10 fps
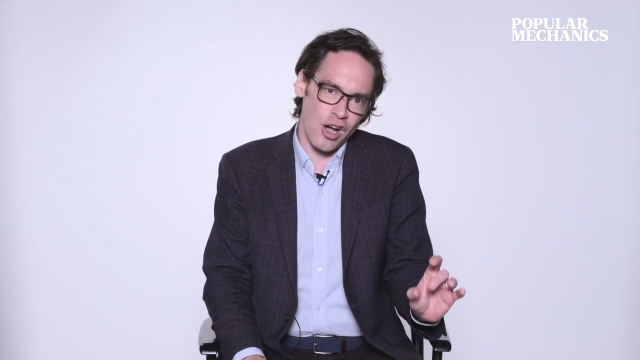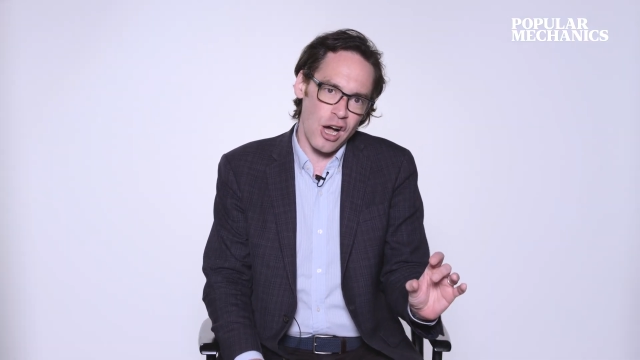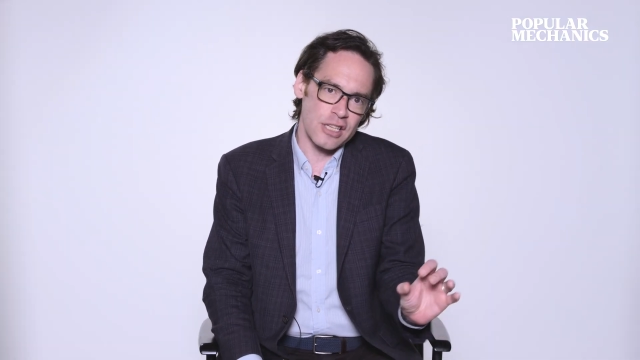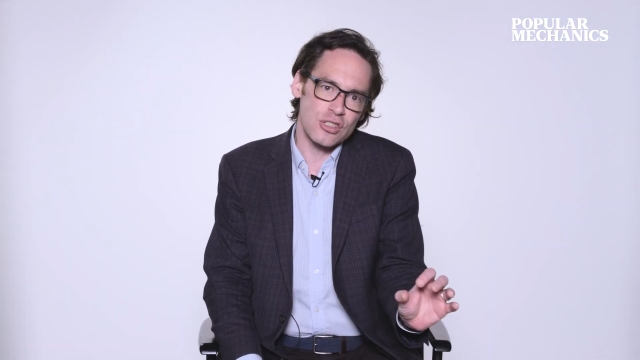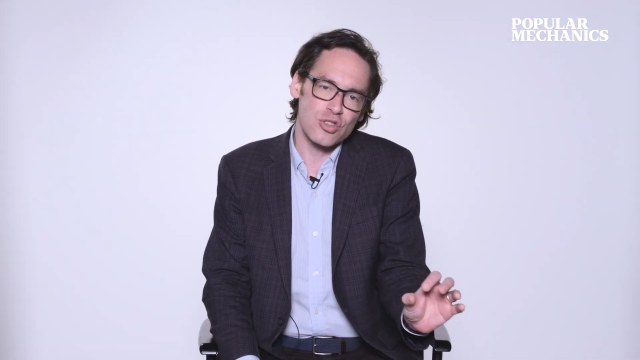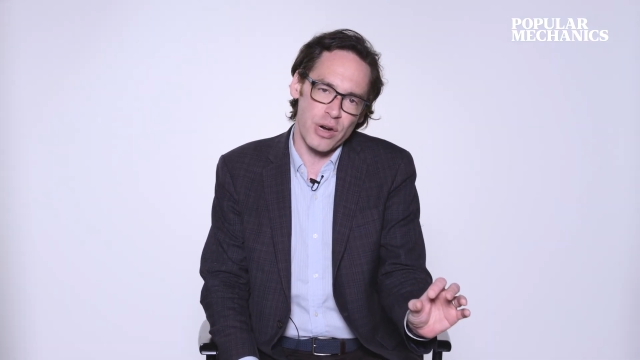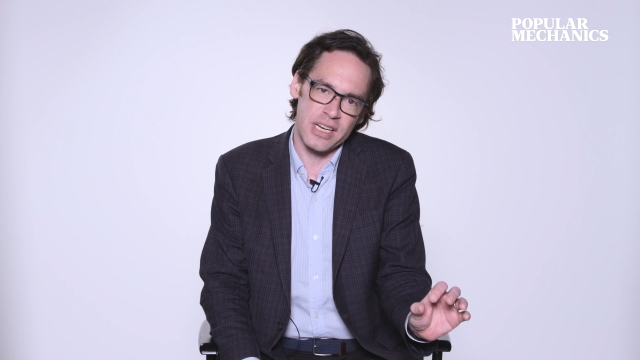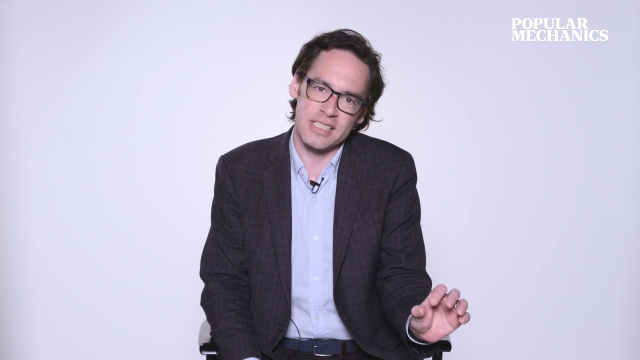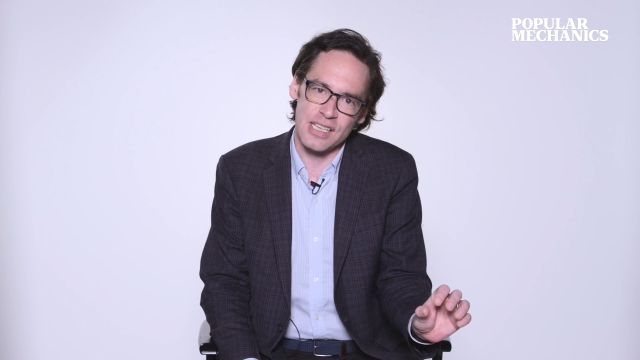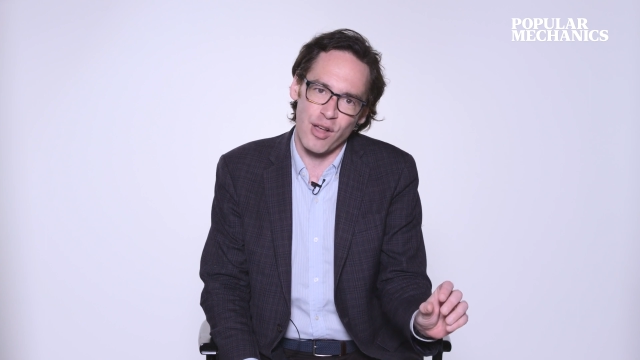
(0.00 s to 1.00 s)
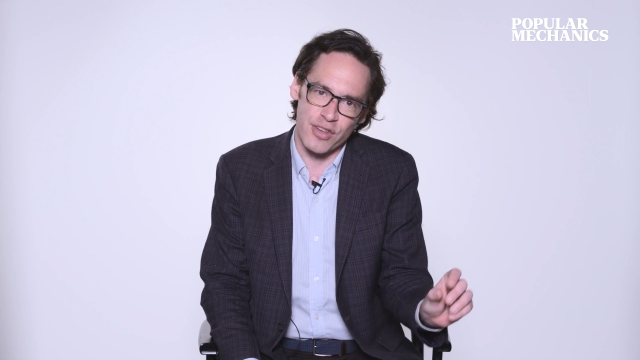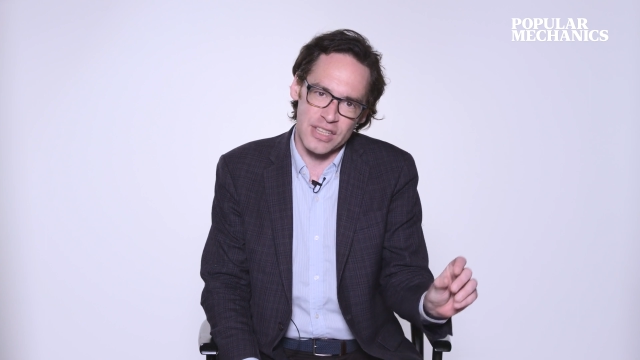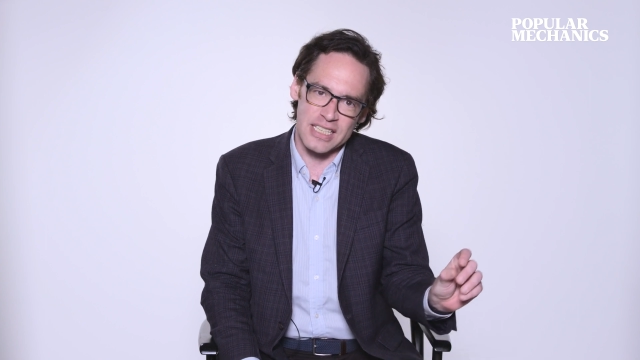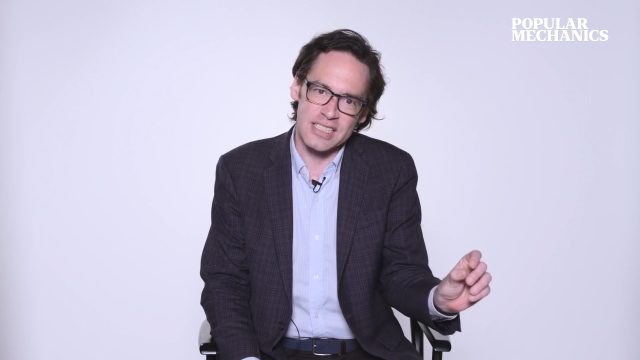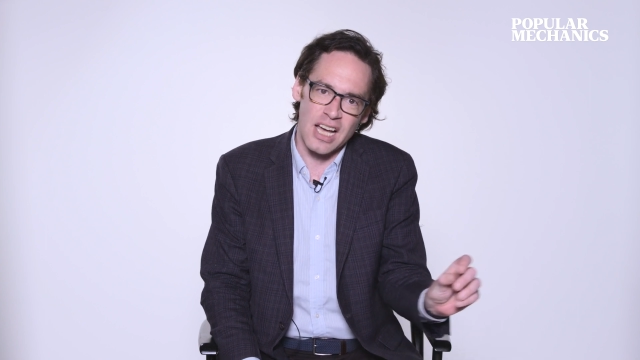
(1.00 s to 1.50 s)
concentrate itself
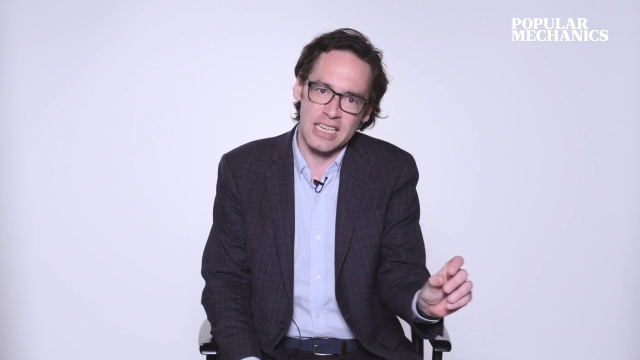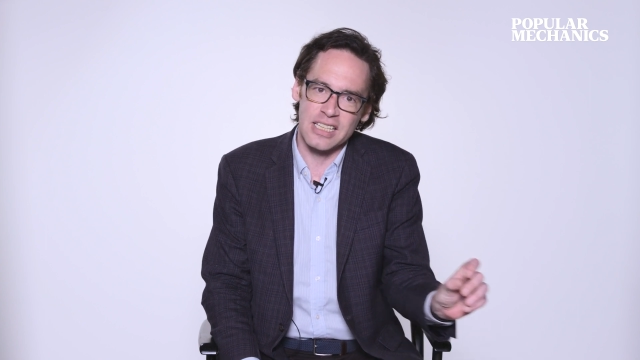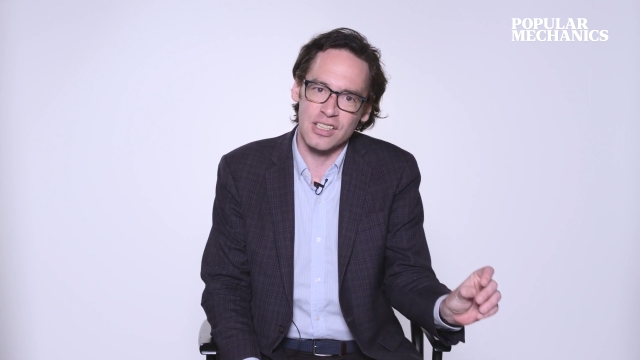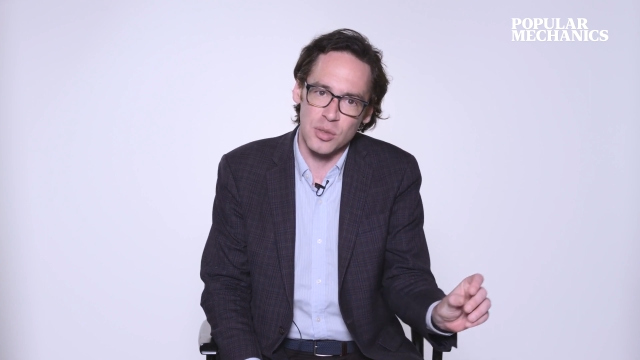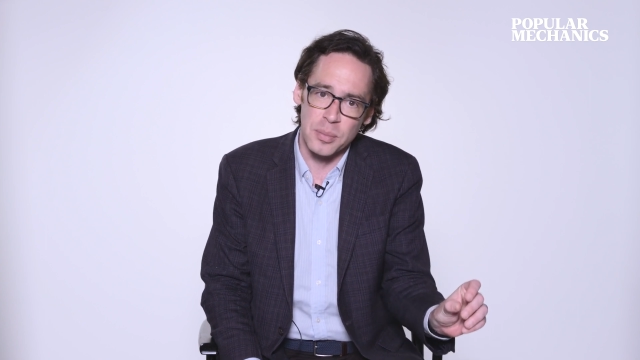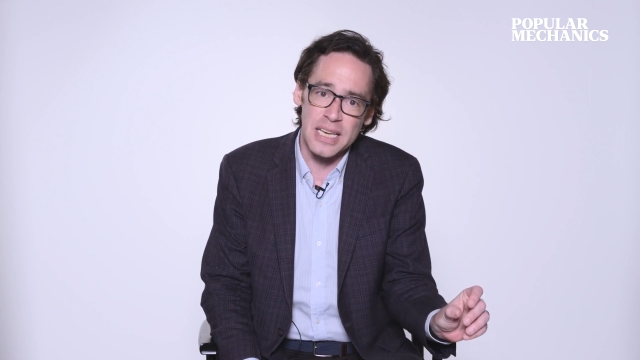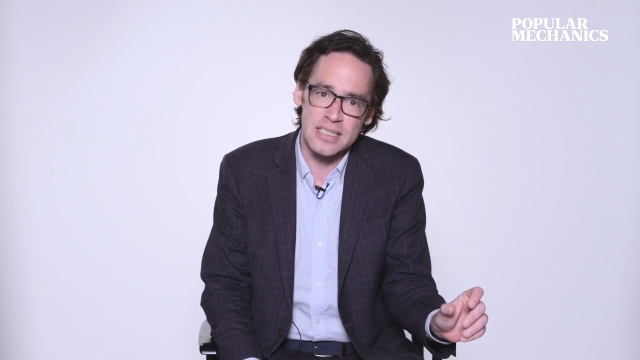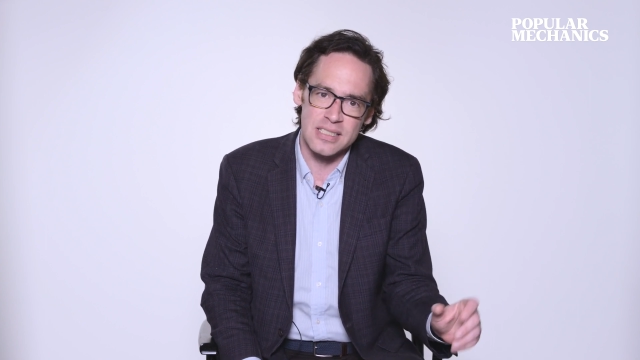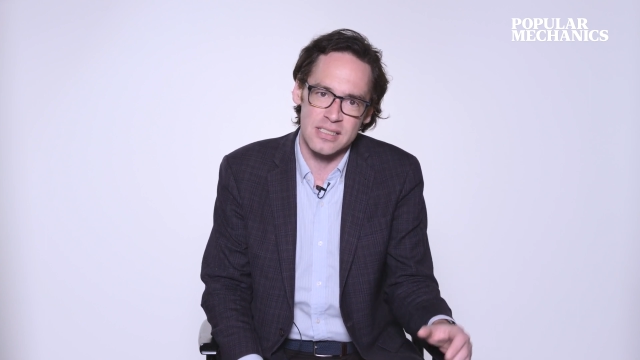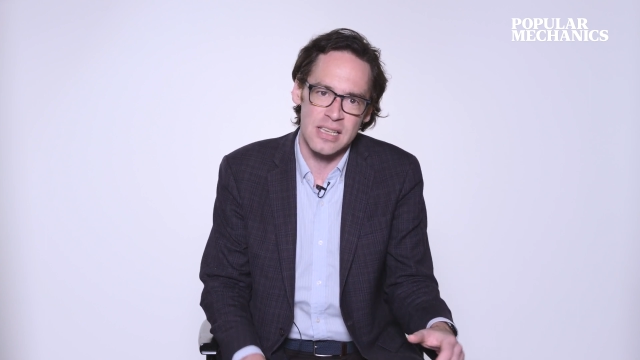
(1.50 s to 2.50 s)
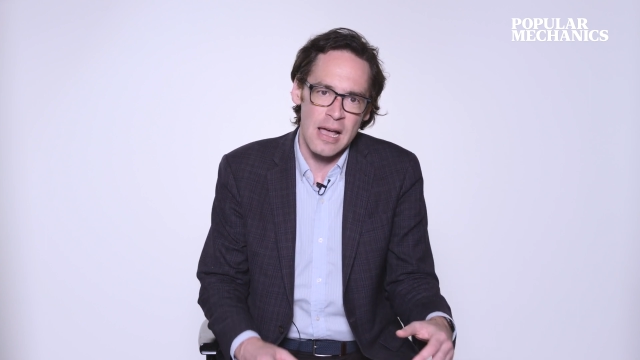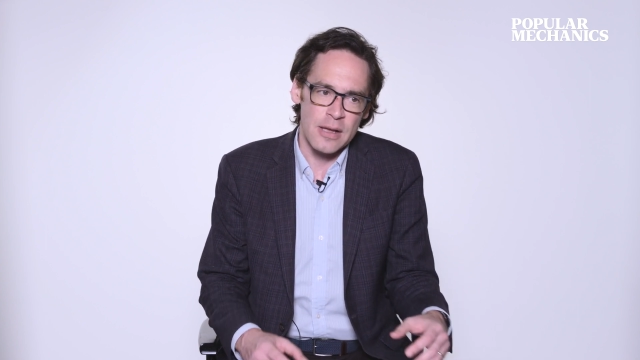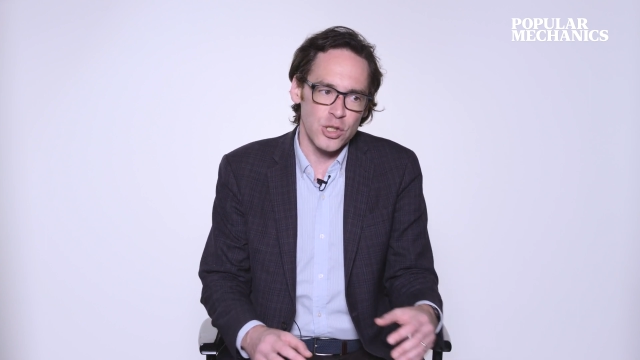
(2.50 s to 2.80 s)
in these tiny little pieces.